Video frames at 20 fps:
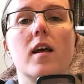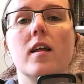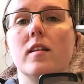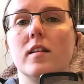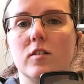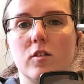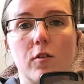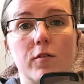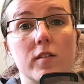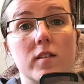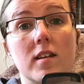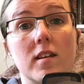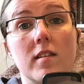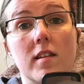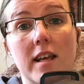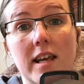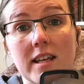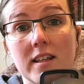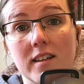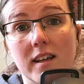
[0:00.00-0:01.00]
There's obviously the
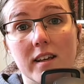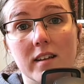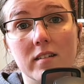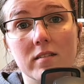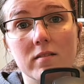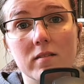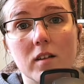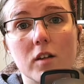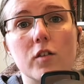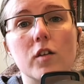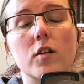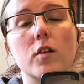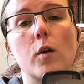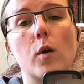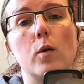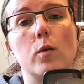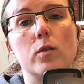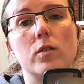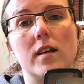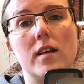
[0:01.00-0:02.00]
inking that
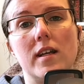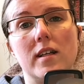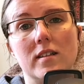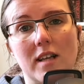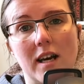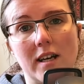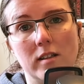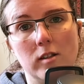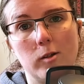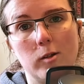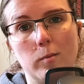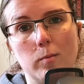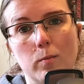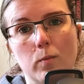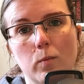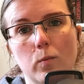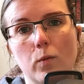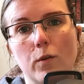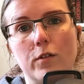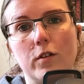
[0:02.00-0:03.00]
goes in tandem
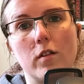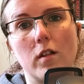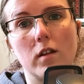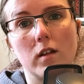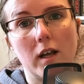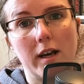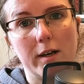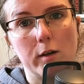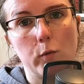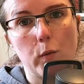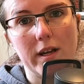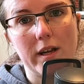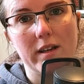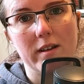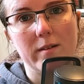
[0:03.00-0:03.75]
with the line weight.